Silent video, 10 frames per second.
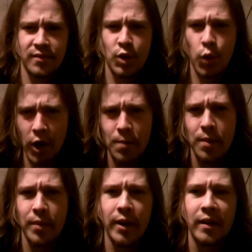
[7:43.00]
quite a
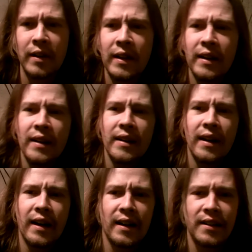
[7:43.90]
bit better.
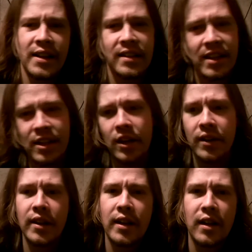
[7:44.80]

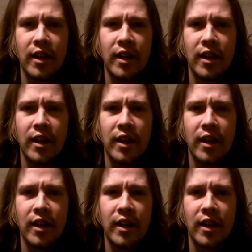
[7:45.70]
In